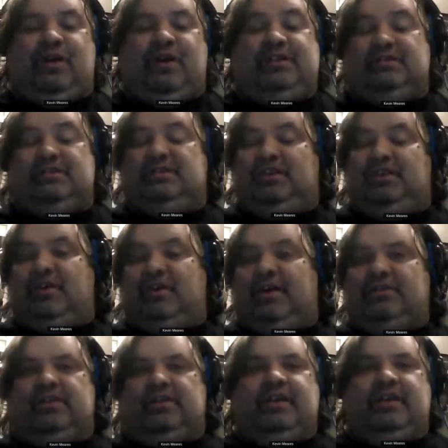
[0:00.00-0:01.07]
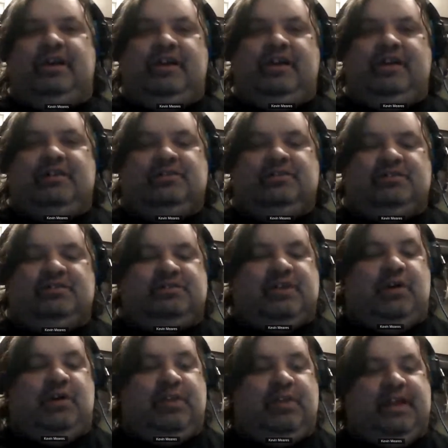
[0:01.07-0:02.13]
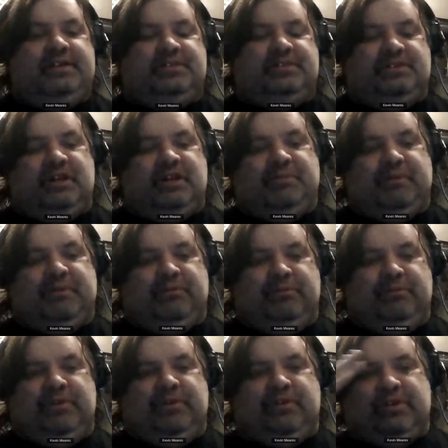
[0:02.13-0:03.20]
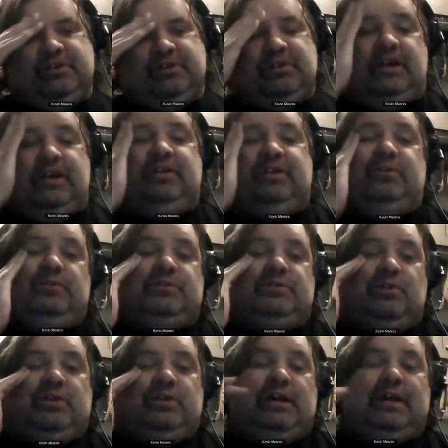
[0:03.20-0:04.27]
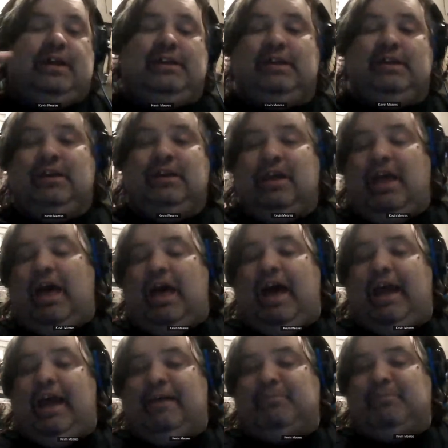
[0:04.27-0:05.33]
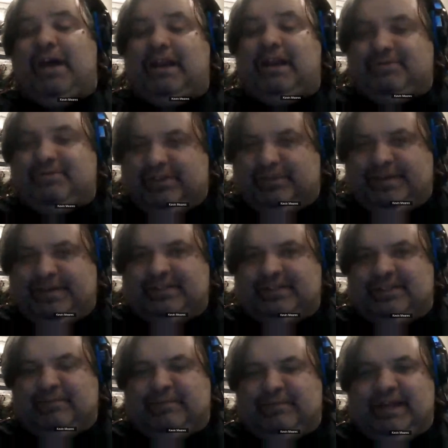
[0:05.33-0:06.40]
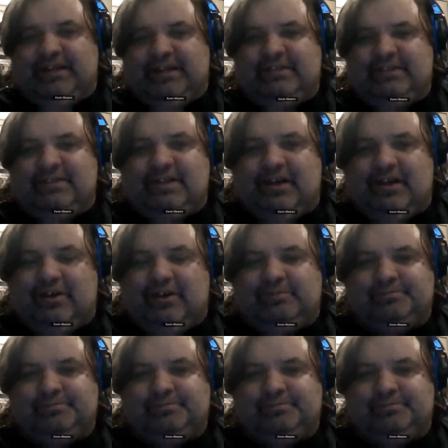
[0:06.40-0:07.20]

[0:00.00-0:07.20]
Great to see you, actually. So, ladies and gentlemen, we are going to try and do a show tonight. I am not having the best of days.